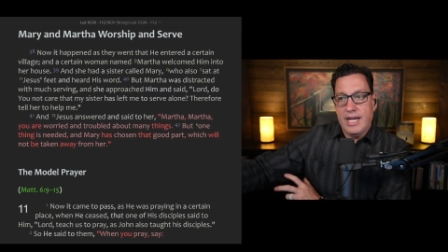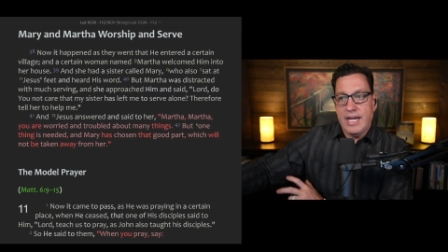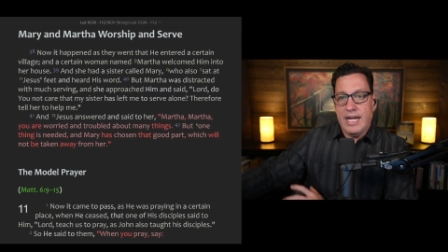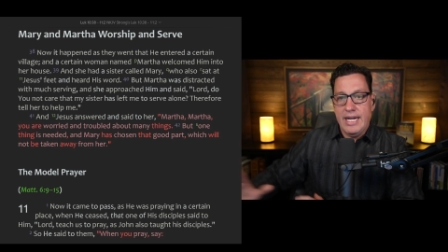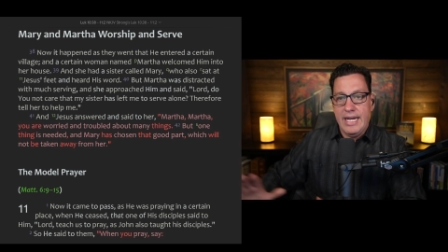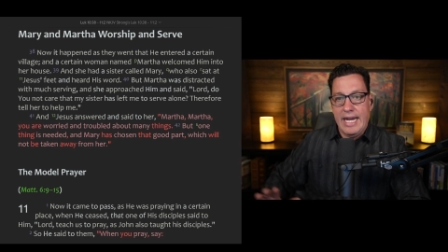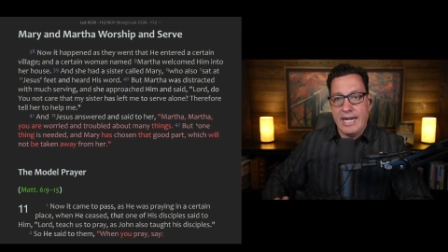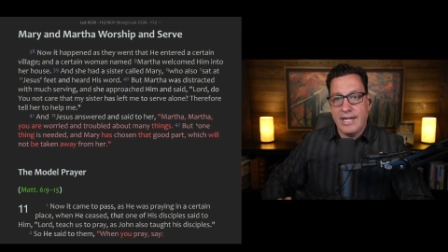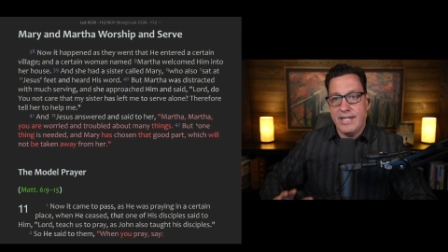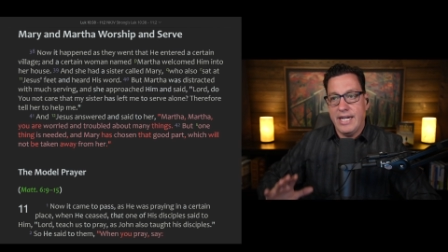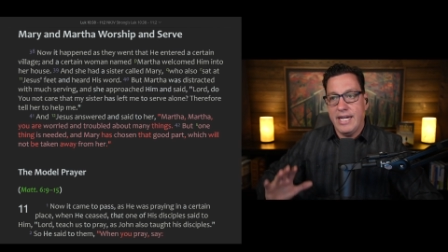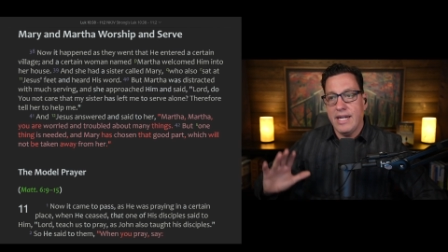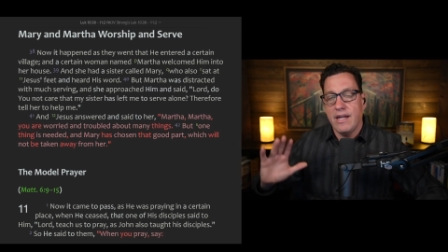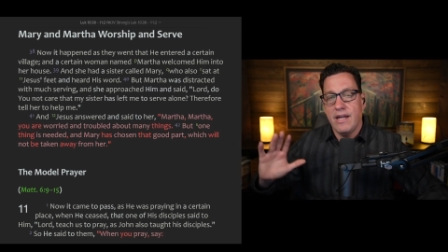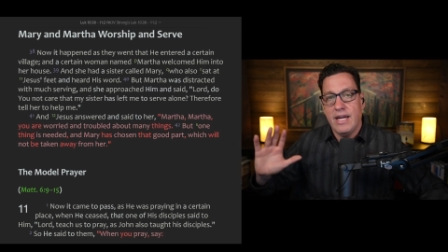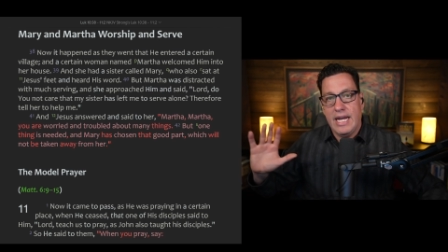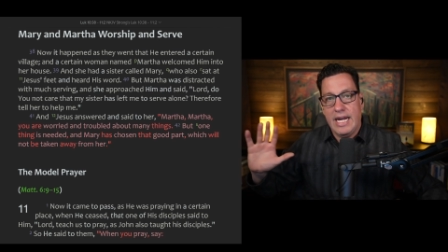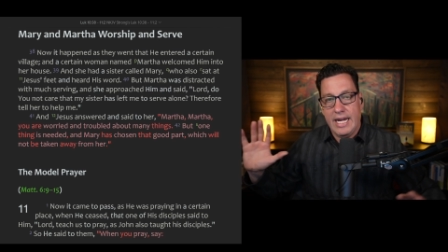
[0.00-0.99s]

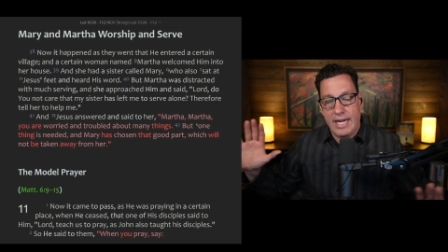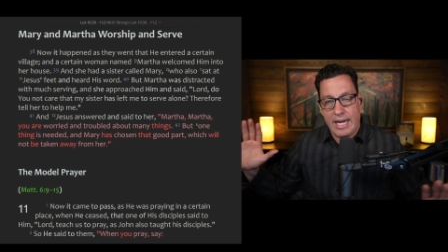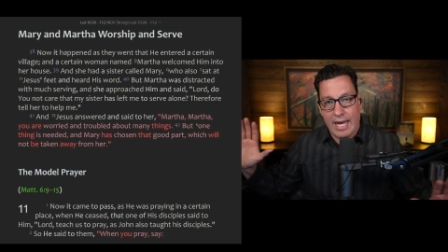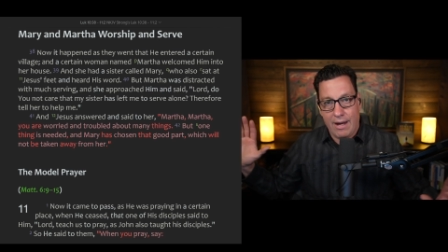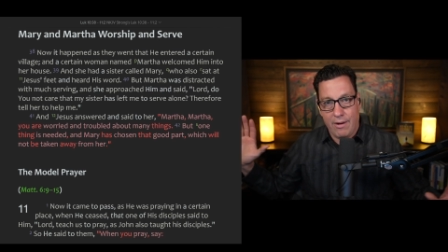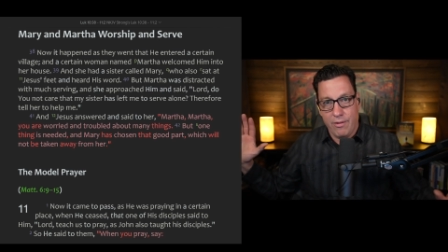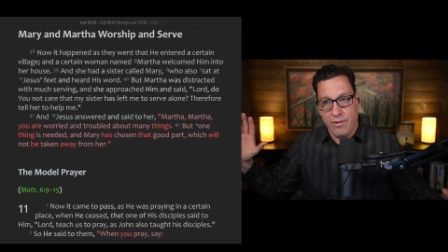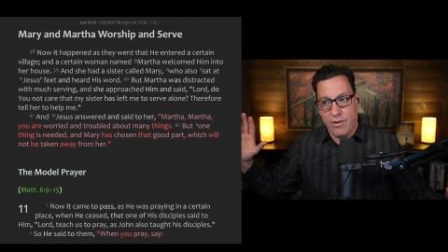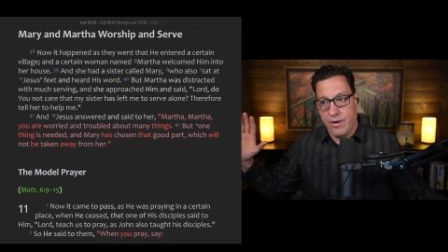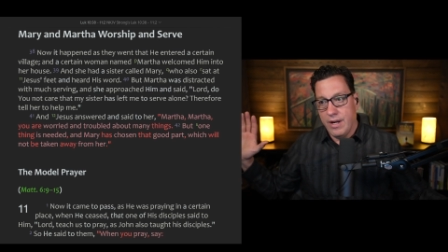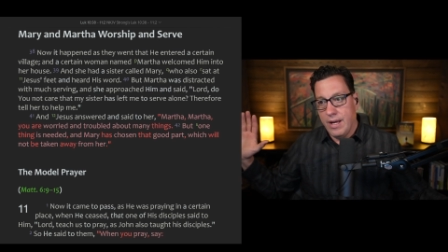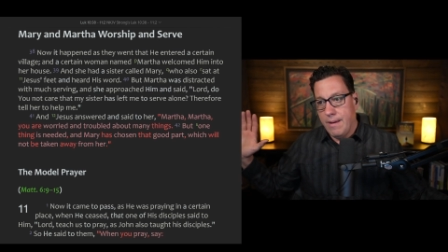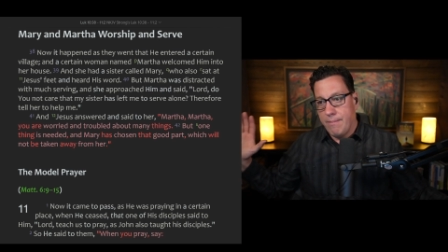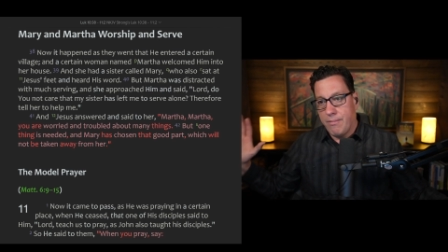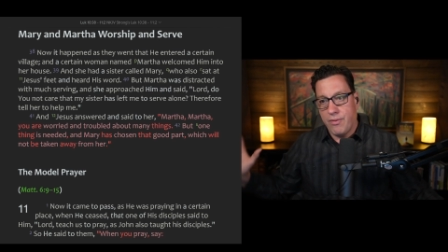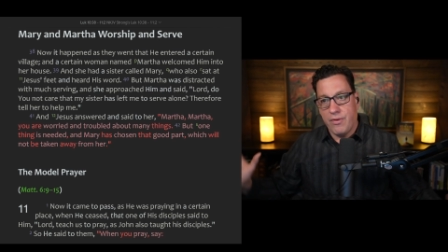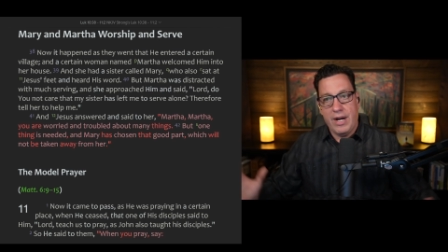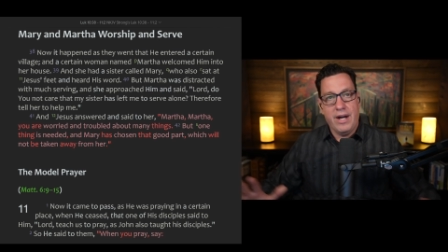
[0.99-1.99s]
connecting in our
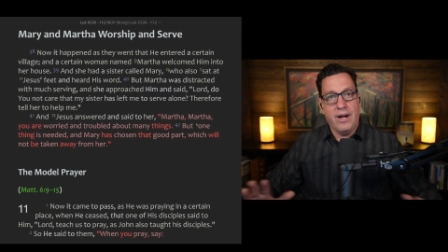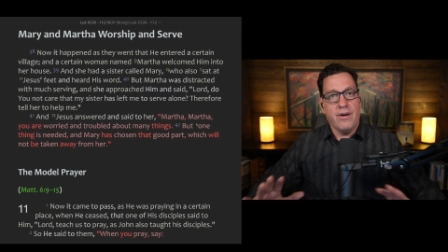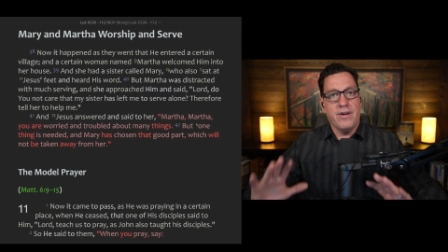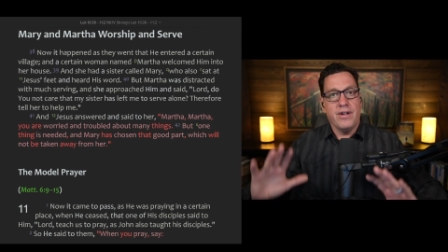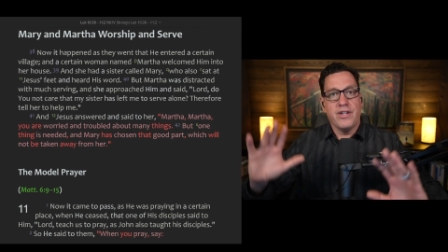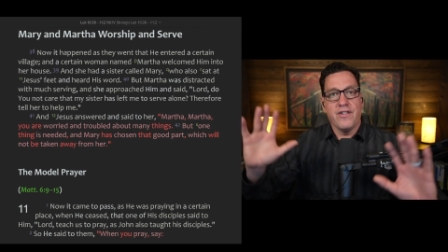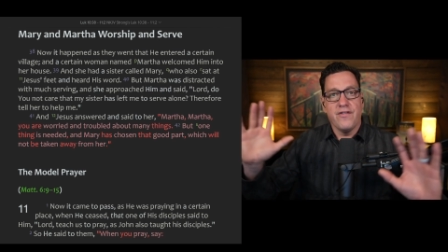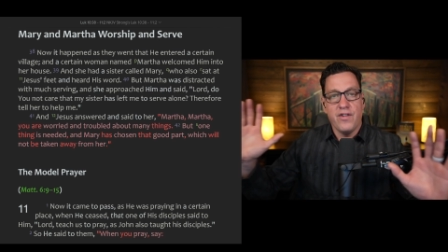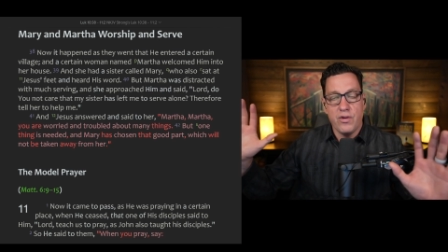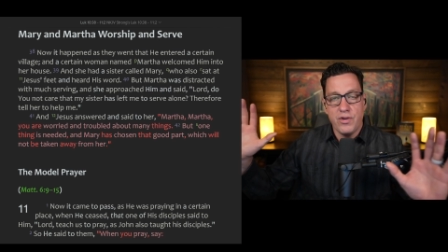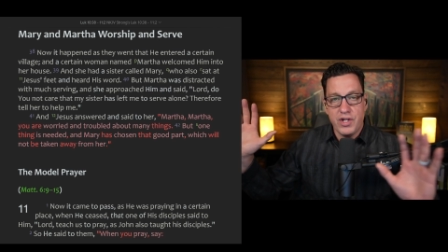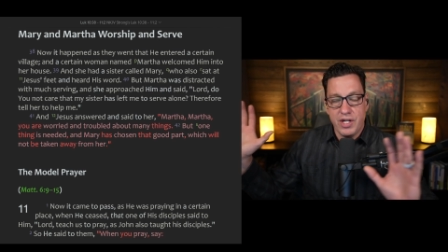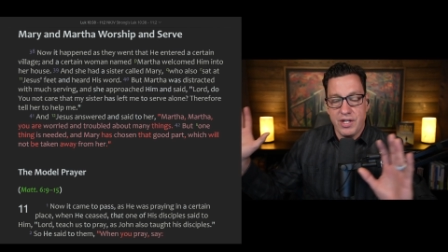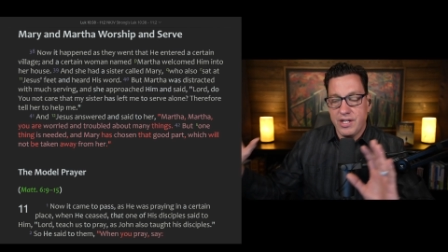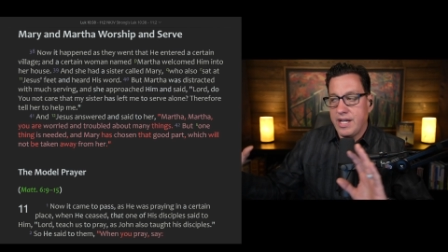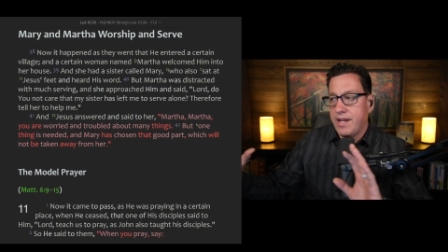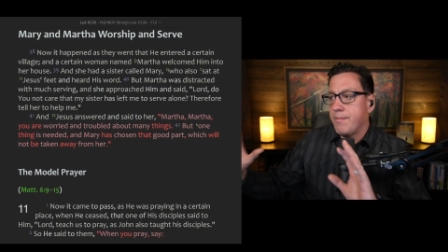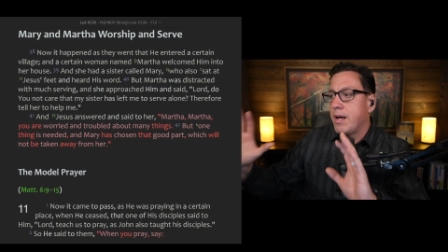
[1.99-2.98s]
prayer and
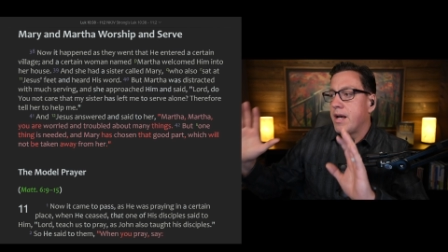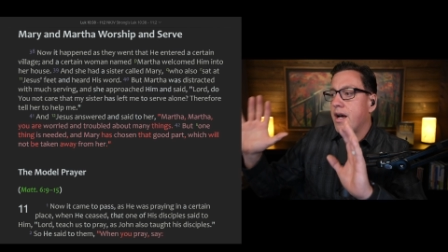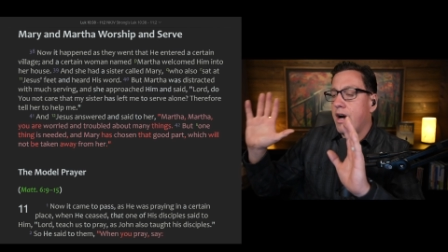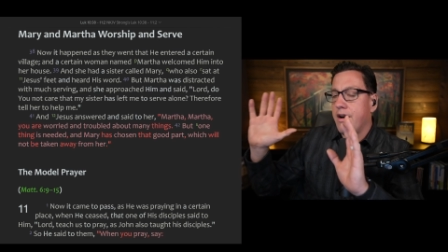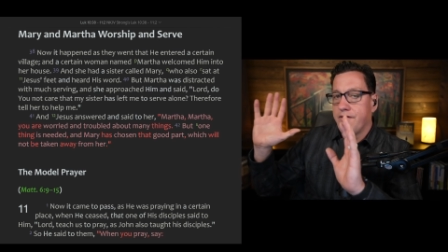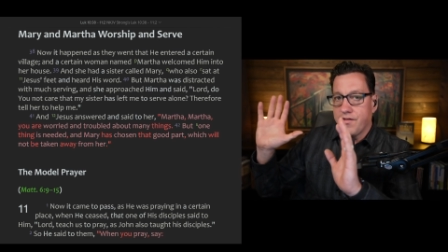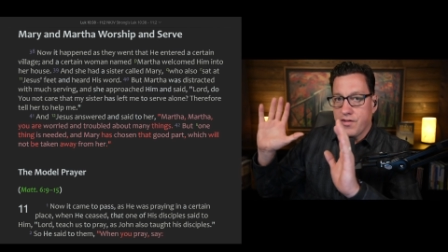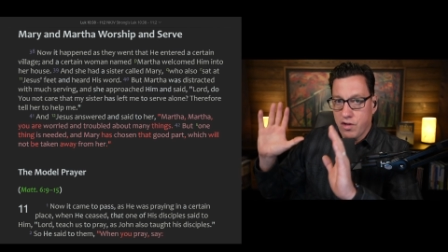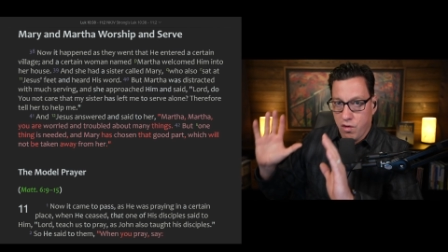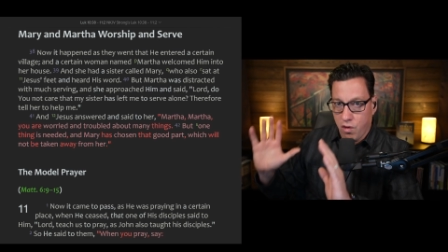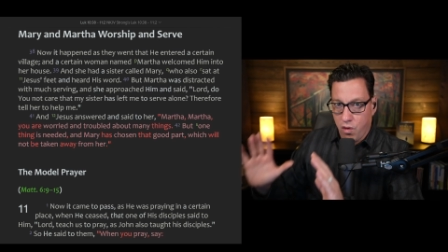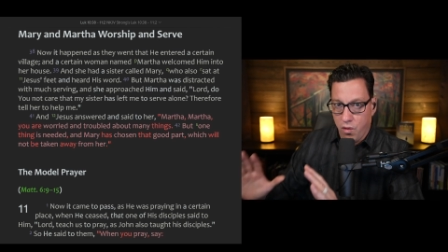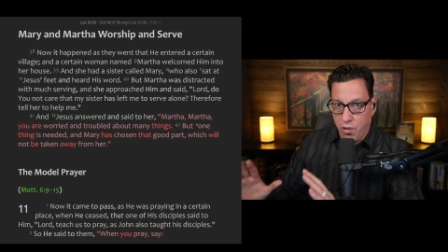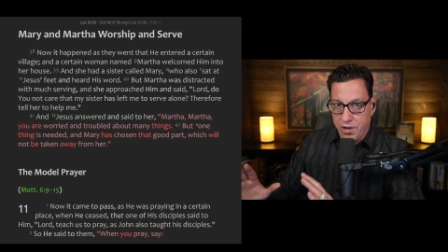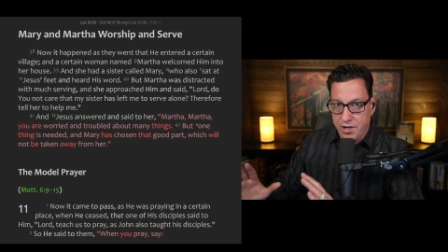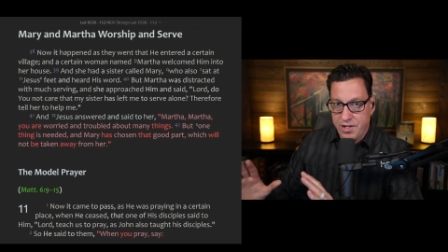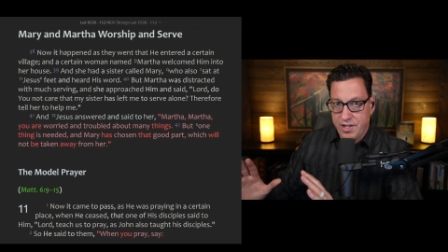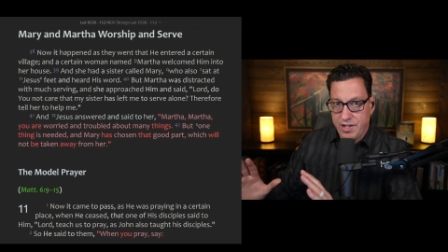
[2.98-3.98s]
devotion to Him? Of
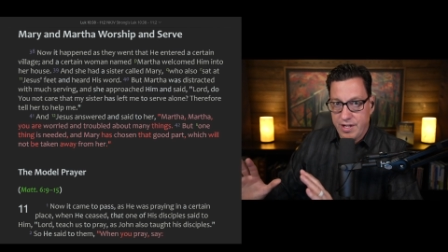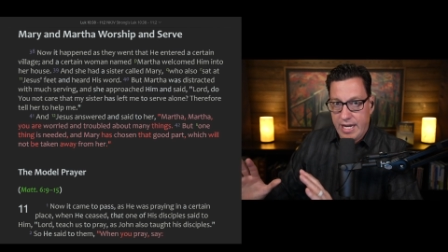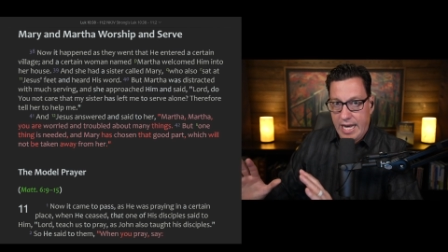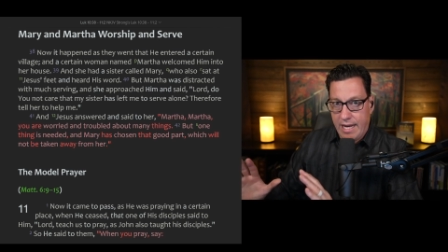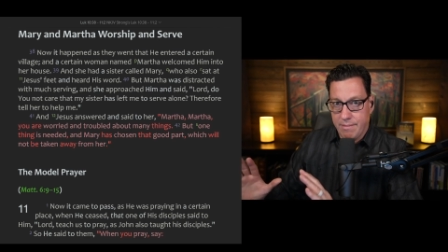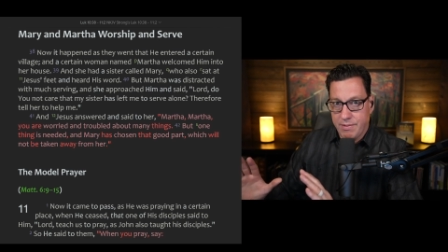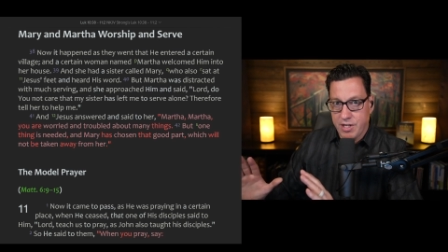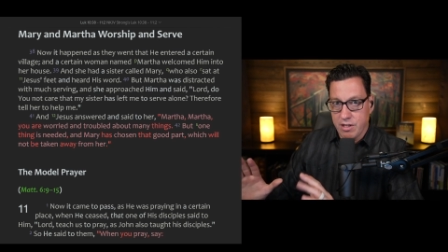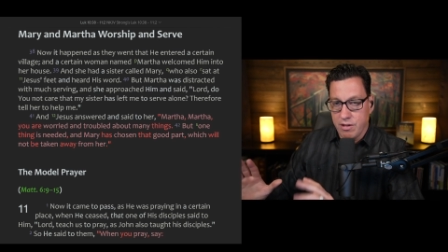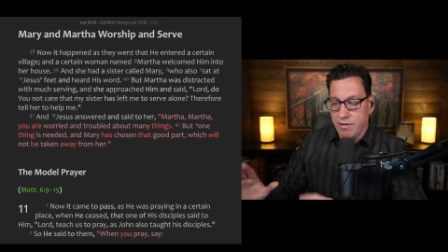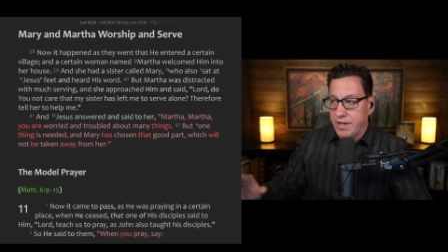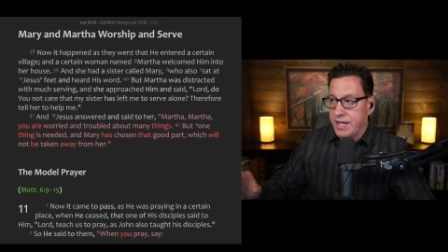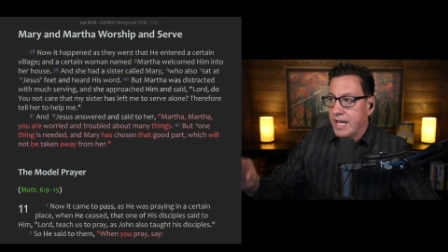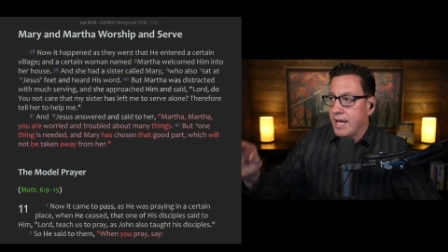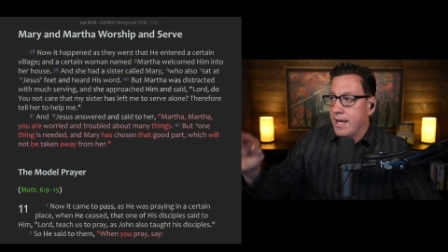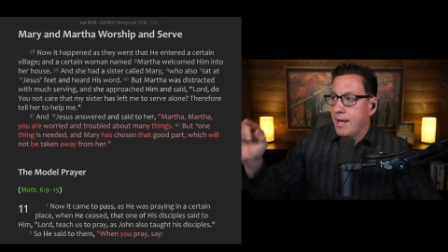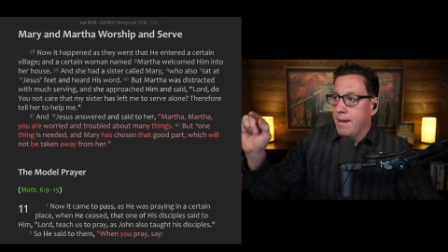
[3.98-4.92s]
course, absolutely.